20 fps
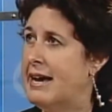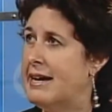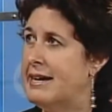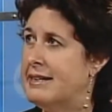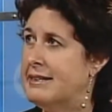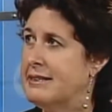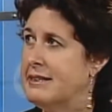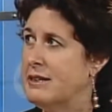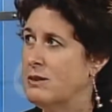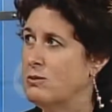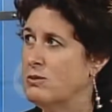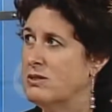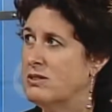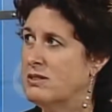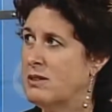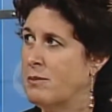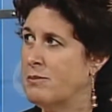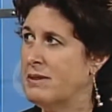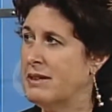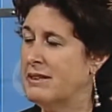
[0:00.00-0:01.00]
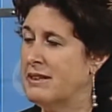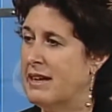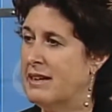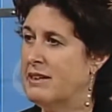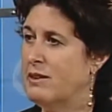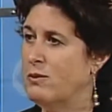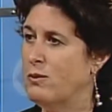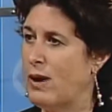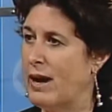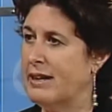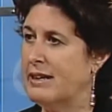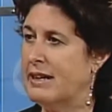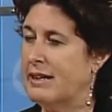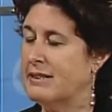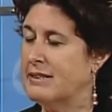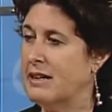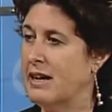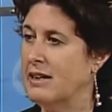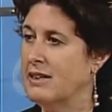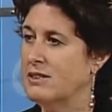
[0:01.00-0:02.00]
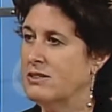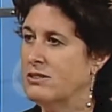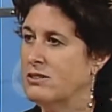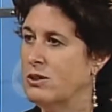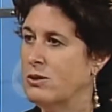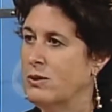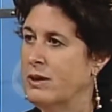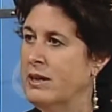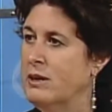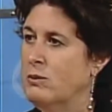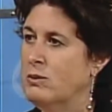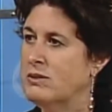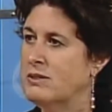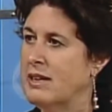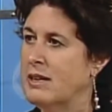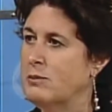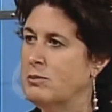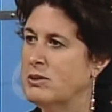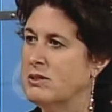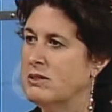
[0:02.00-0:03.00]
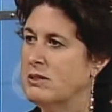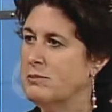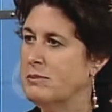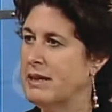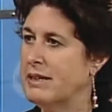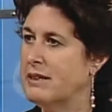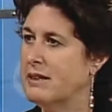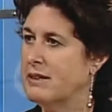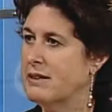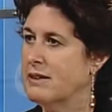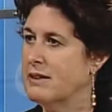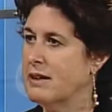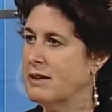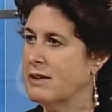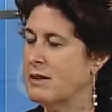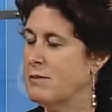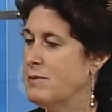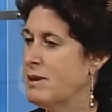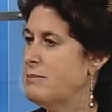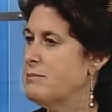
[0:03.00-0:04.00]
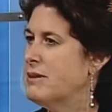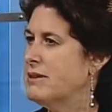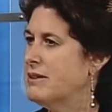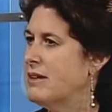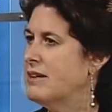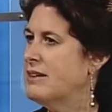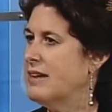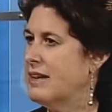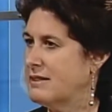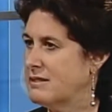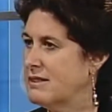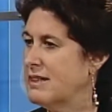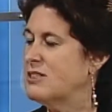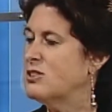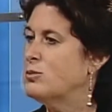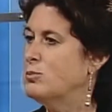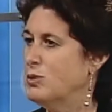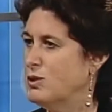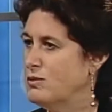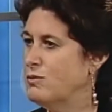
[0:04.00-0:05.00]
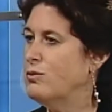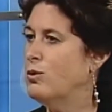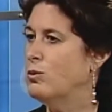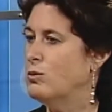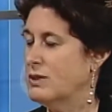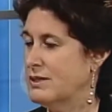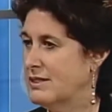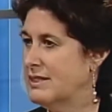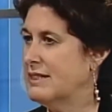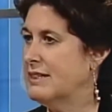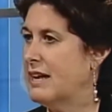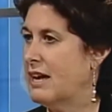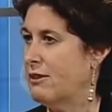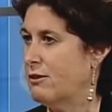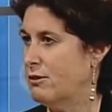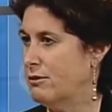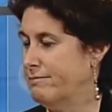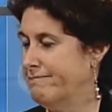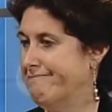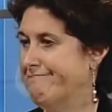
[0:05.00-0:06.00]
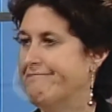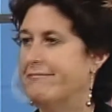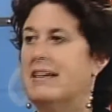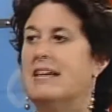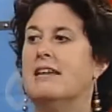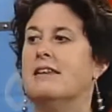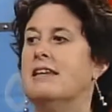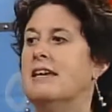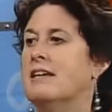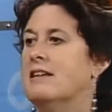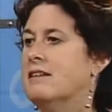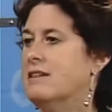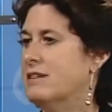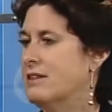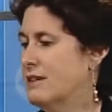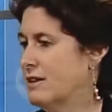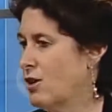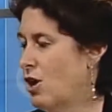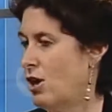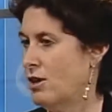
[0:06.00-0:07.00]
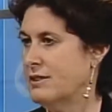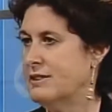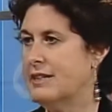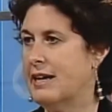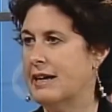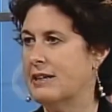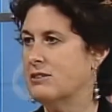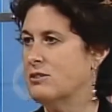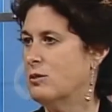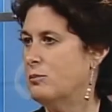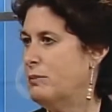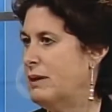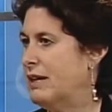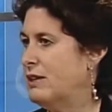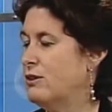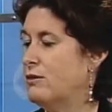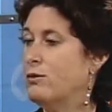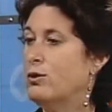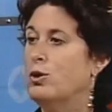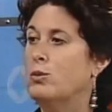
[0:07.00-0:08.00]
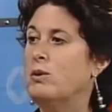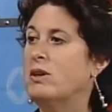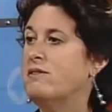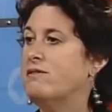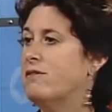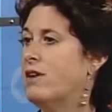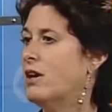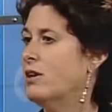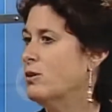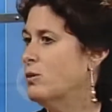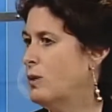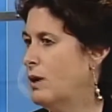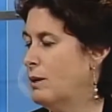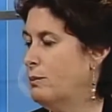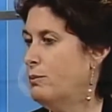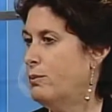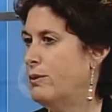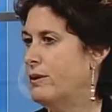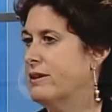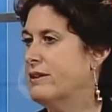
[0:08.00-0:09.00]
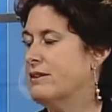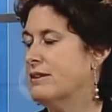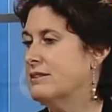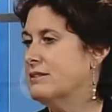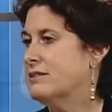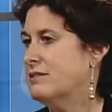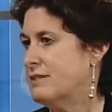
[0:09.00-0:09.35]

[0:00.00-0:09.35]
And it was something that he recognized, so he was able to make a commitment that yes, let's move forward together. And then the contacts are made of who we follow up with